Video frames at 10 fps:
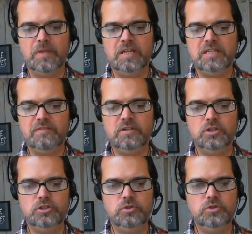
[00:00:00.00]
Devon,
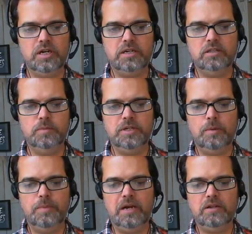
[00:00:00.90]
could you talk a little bit
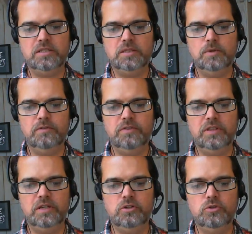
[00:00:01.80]
about some of
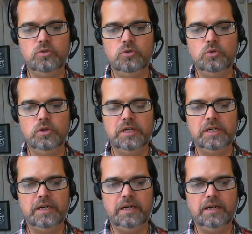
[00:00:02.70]
the new
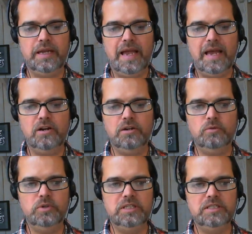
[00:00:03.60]
add-on
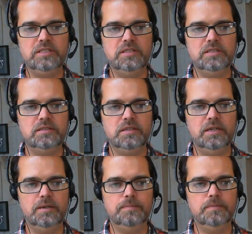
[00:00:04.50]
releases?
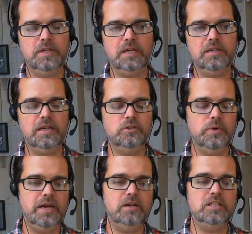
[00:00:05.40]
Not new
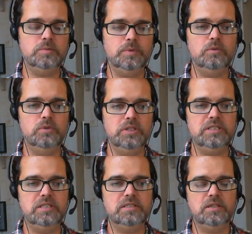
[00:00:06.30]
add-ons, but
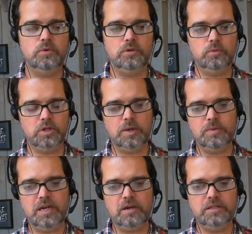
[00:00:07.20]
releases that were
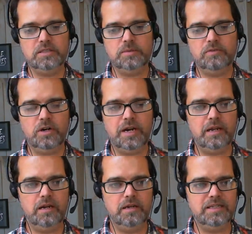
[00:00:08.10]
coming out in some of our
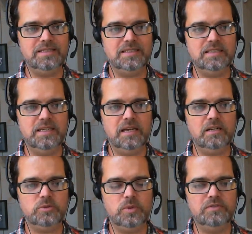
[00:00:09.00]
existing
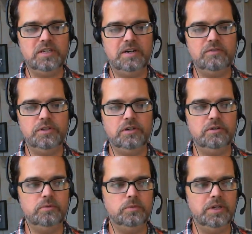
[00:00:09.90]
add-ons. We have several that
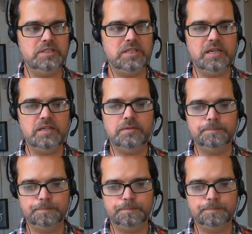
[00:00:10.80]
are exciting.